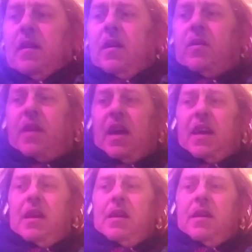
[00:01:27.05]

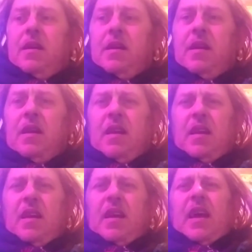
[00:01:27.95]
Okay?
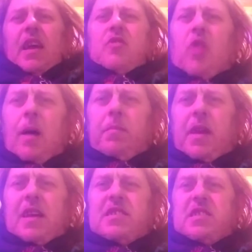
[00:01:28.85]
And Trump
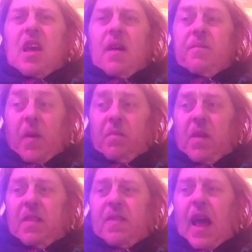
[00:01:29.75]
gets
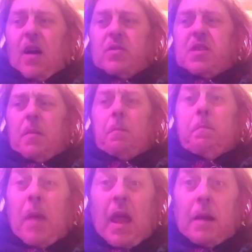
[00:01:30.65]

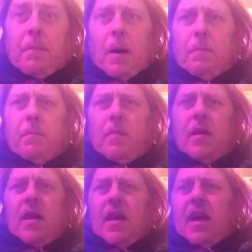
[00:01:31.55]
50,000 minimum
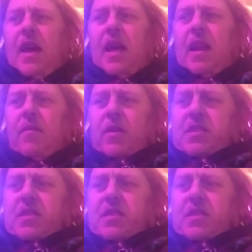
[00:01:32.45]
at every